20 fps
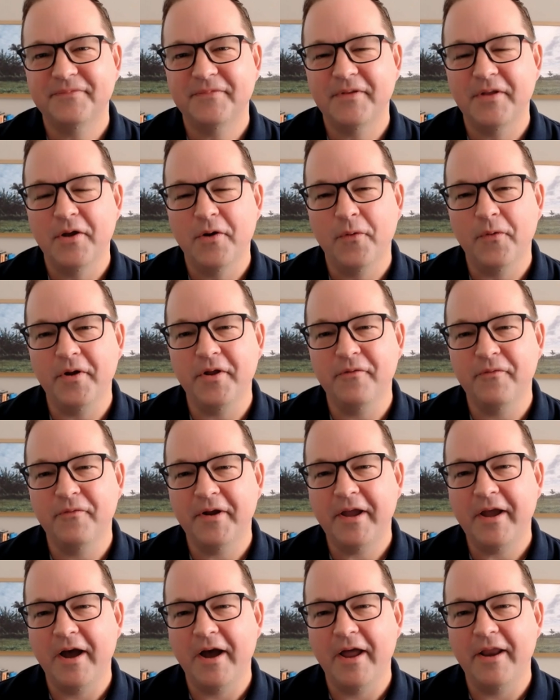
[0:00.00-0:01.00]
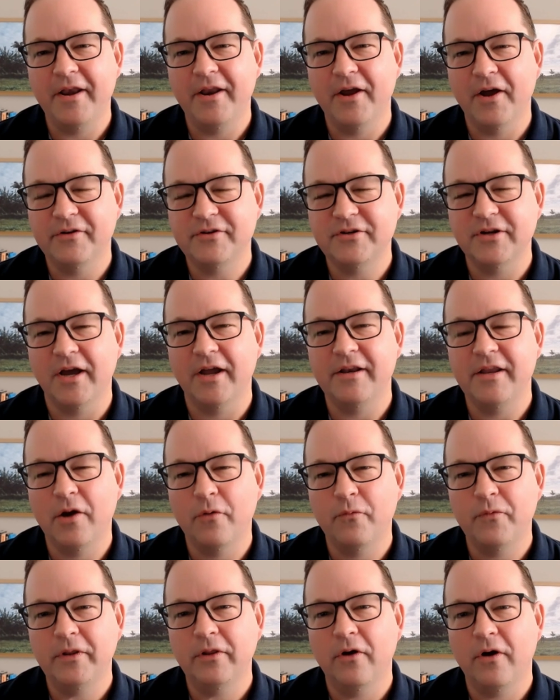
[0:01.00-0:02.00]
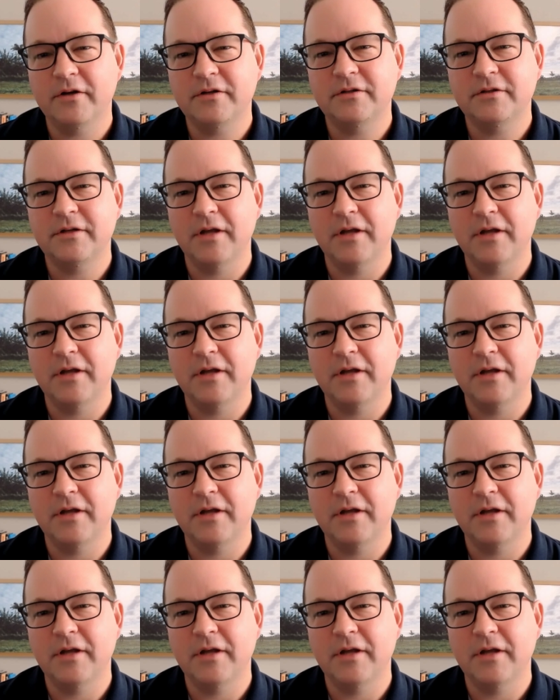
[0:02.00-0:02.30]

Well, you're very kind, John. Yeah, we launched,